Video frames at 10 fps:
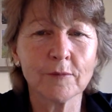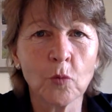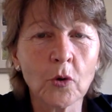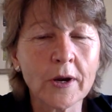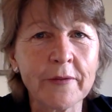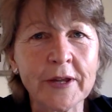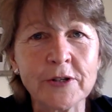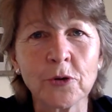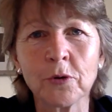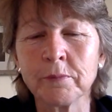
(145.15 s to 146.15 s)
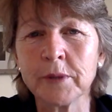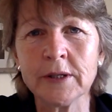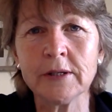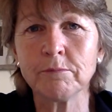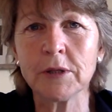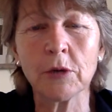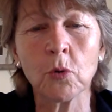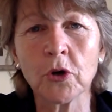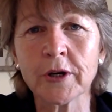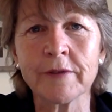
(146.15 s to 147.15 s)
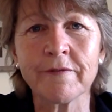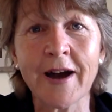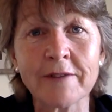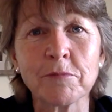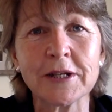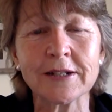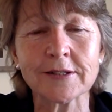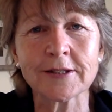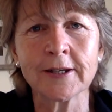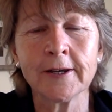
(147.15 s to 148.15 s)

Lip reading: walk out their door and be at work in 5 minutes.